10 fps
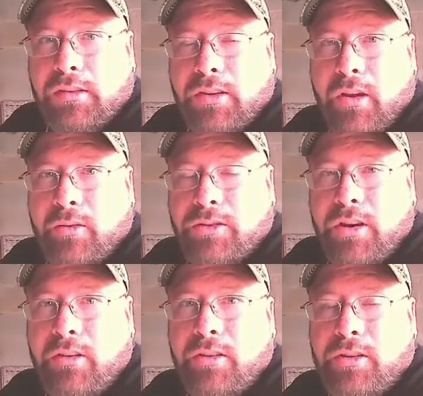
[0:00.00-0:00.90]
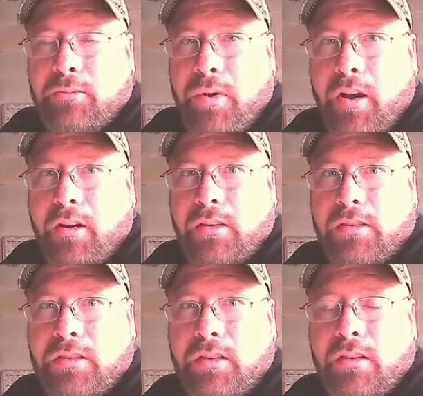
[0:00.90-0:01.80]
So cherish your
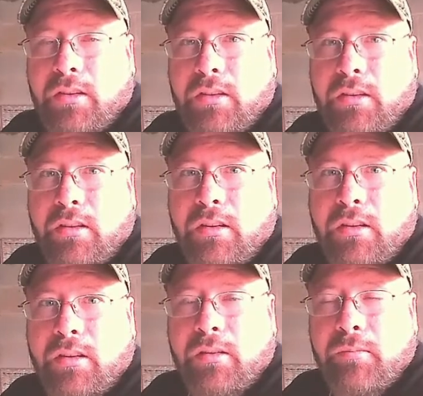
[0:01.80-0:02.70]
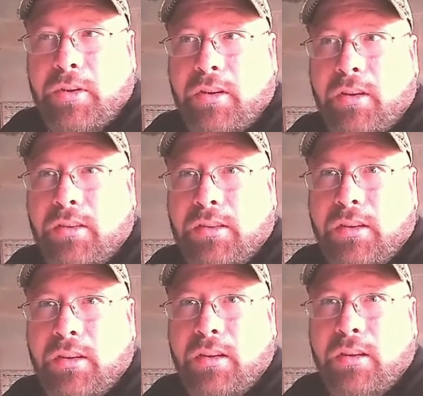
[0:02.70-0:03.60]
parents
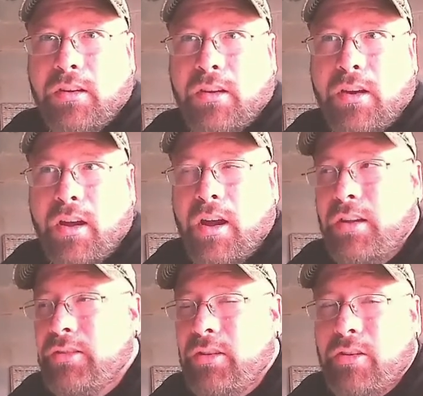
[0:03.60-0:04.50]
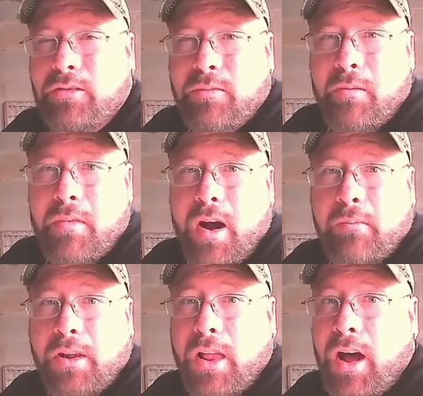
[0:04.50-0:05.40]
because I cherish my
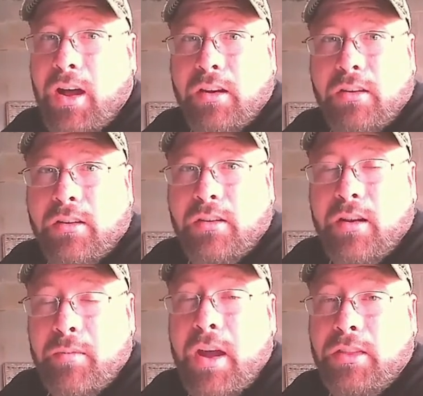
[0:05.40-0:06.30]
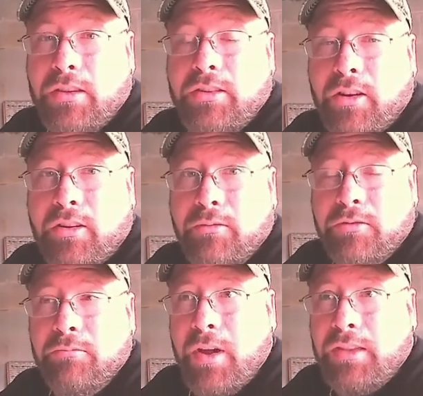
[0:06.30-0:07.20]
mom a lot. I mean, I did cherish
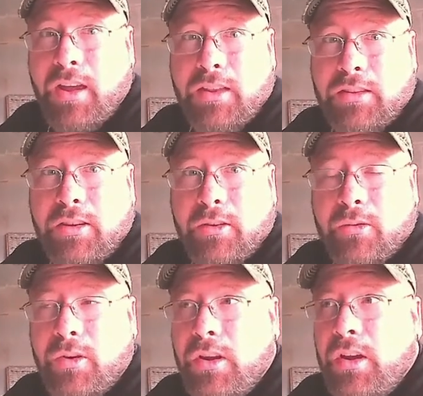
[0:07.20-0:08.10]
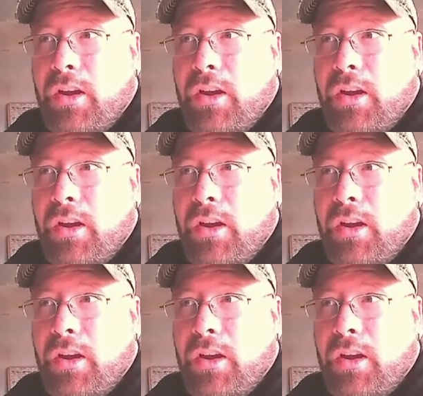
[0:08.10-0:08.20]
my dad too.